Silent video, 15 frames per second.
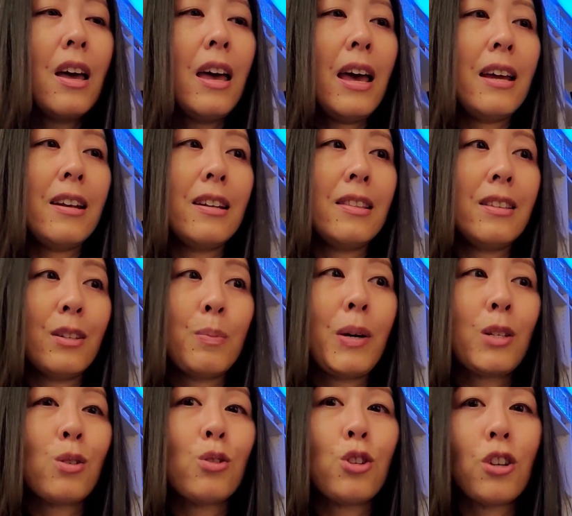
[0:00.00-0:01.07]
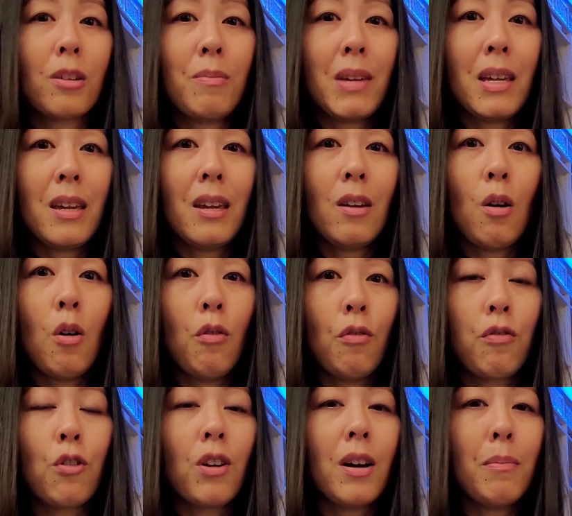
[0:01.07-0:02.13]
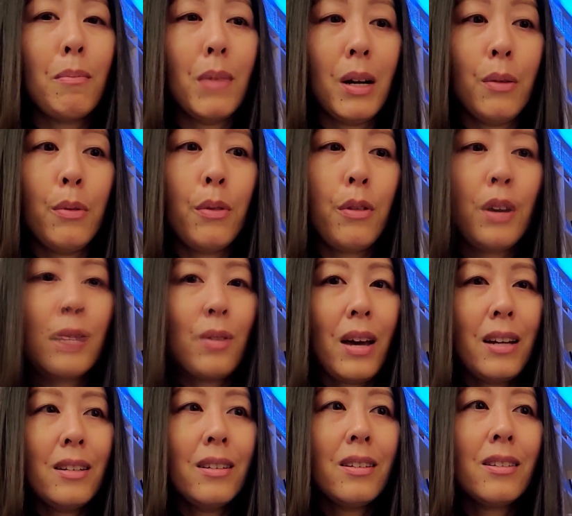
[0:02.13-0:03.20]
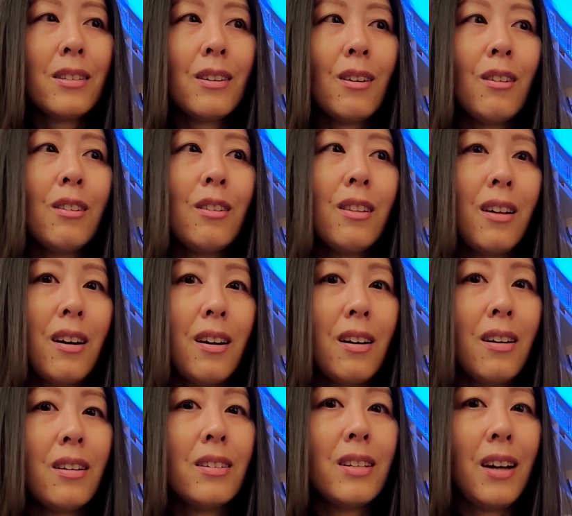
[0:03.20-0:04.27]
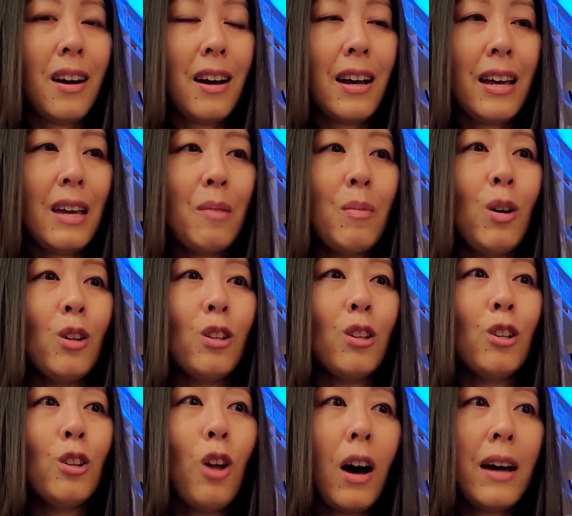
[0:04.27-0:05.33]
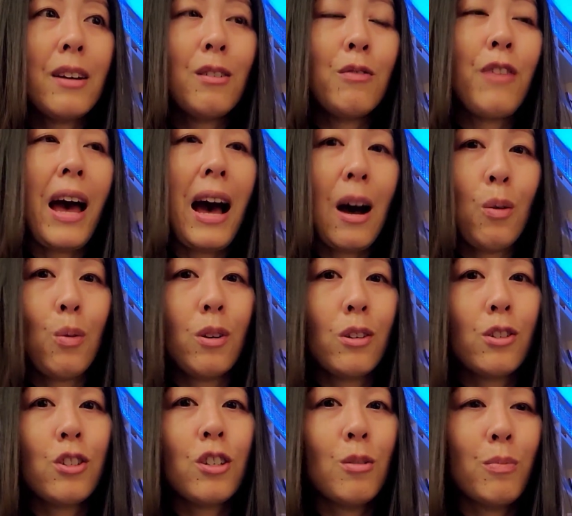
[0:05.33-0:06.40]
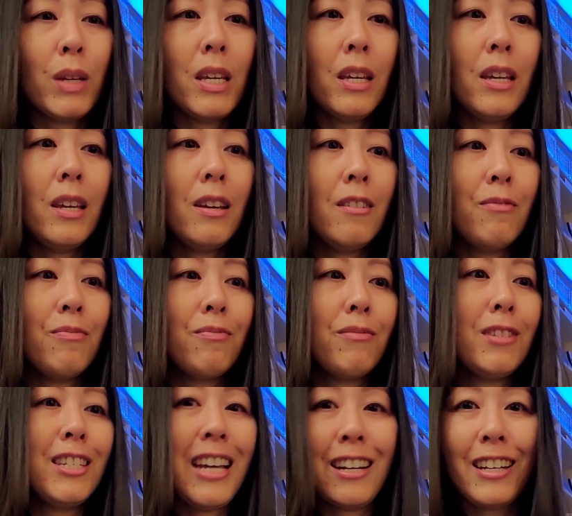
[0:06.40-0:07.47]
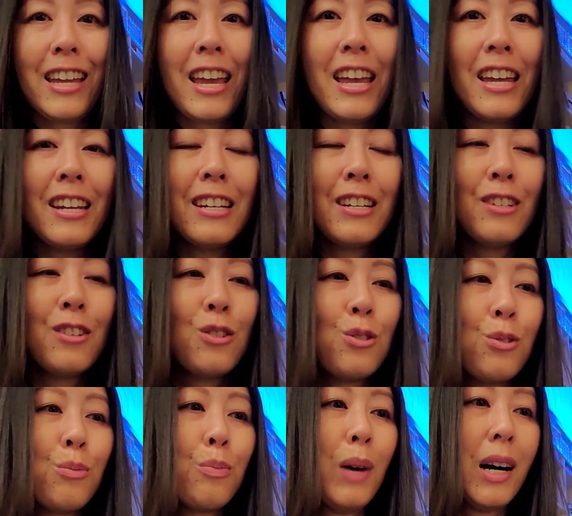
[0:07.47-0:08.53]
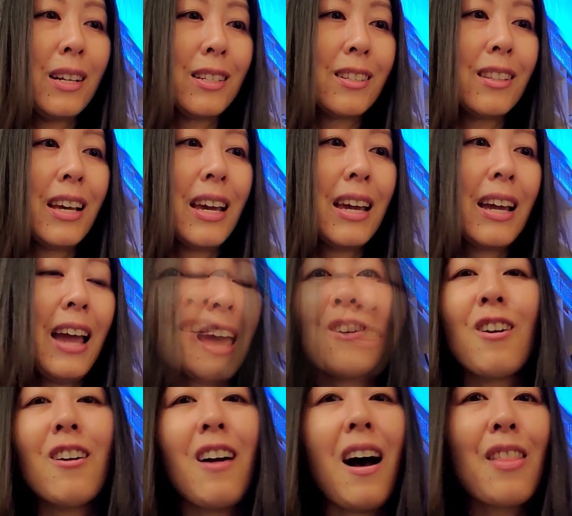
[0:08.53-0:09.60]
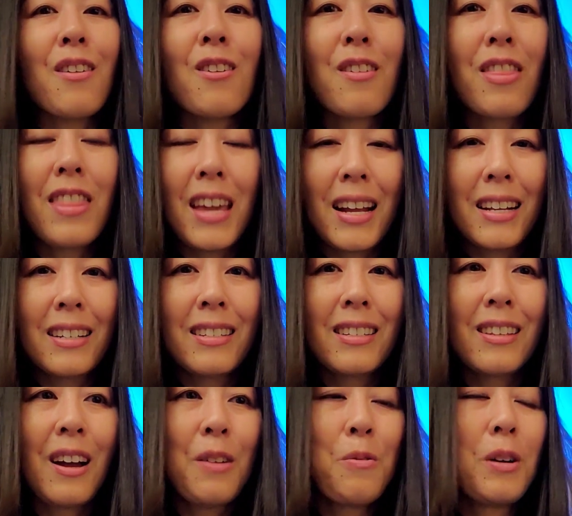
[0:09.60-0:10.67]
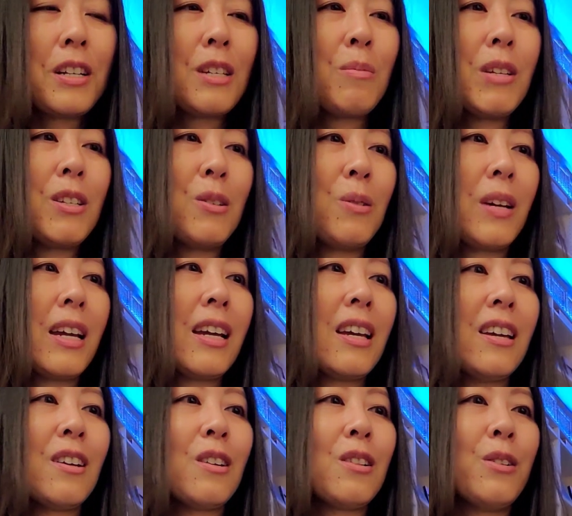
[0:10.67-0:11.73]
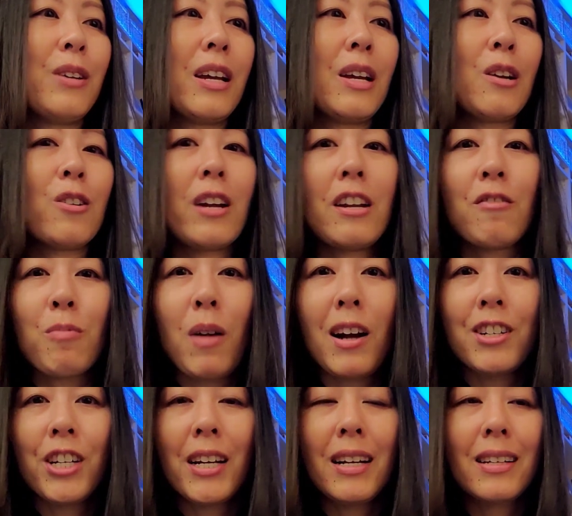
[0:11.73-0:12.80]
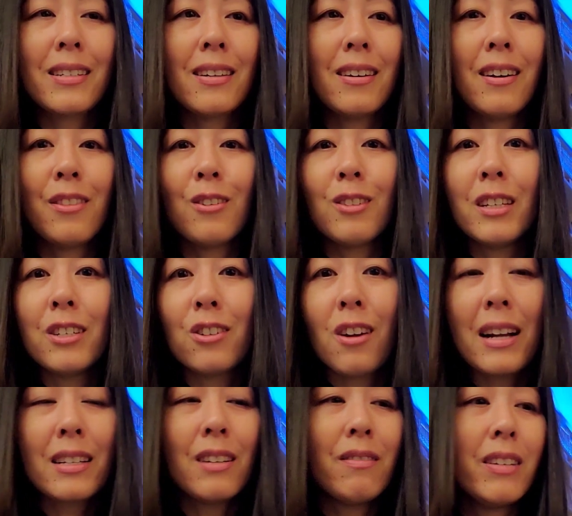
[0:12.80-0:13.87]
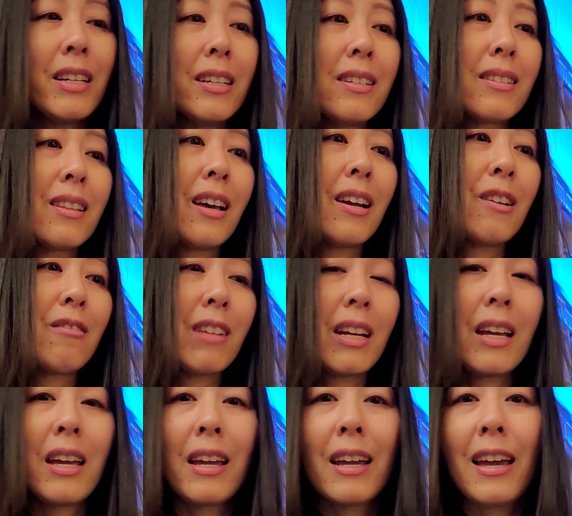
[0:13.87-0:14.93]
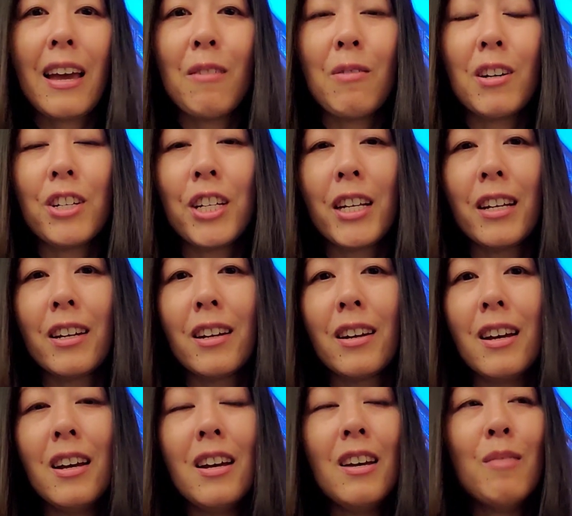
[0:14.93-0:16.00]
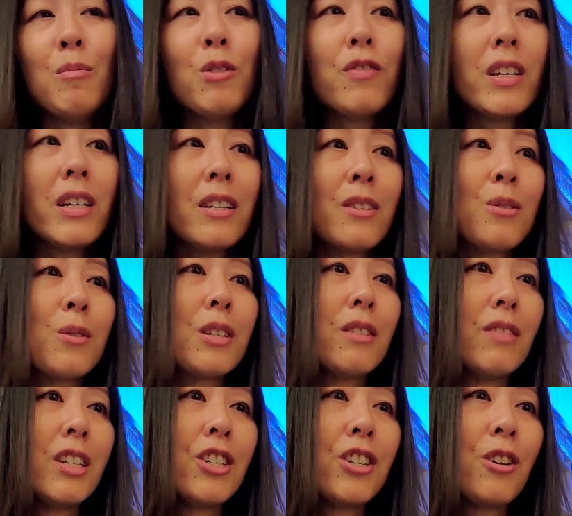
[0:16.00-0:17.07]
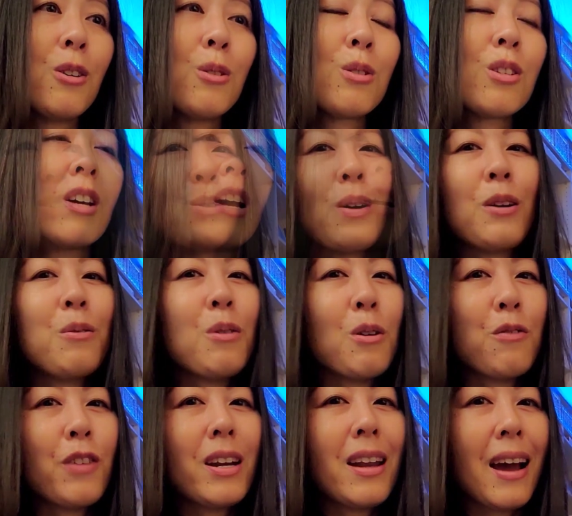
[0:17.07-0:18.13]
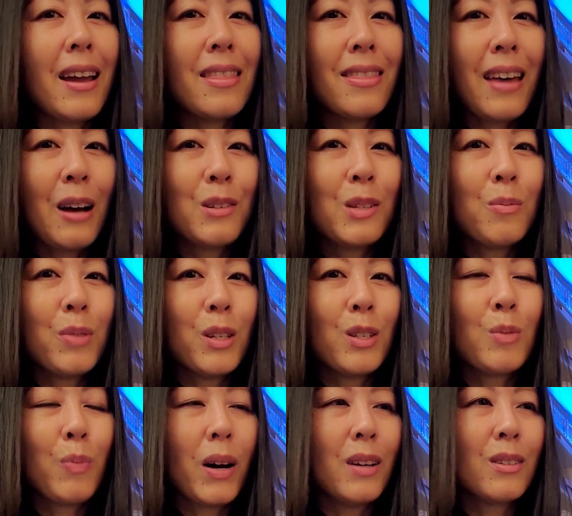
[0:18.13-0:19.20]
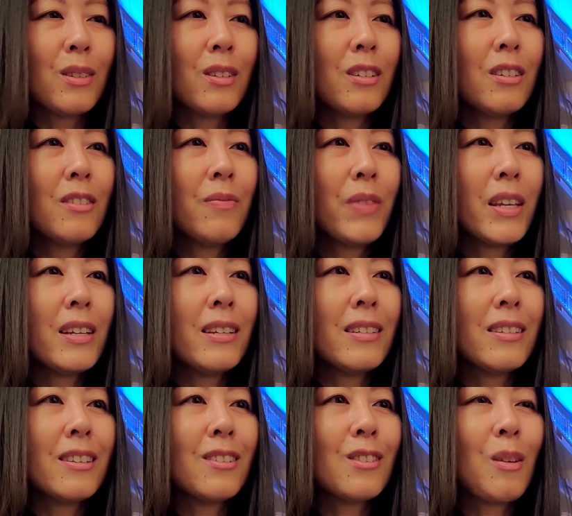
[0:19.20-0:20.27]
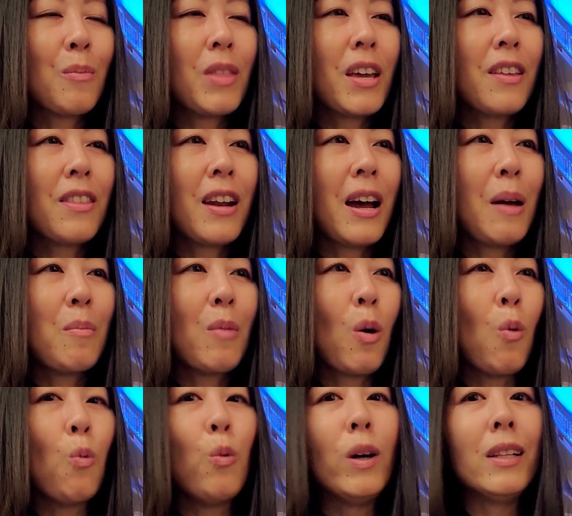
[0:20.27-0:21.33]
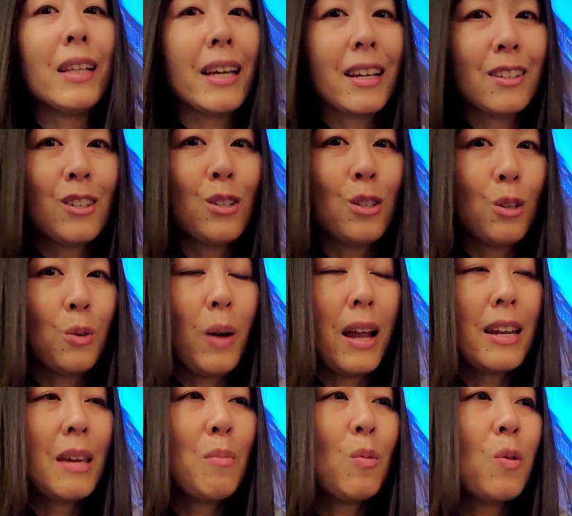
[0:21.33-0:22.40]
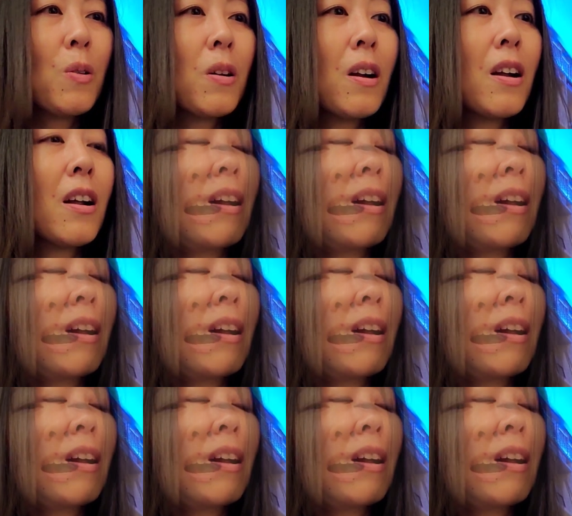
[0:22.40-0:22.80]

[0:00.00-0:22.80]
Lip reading: And this puzzle took me over a month. So that is a long time, a lot of hours to be dedicated to puzzling. There are other things I want to be doing, including creative projects and other leisure activities like reading and watching movies or TV shows. So I don't know if a 9,000 piece puzzle is something that I'm willing to do anymore.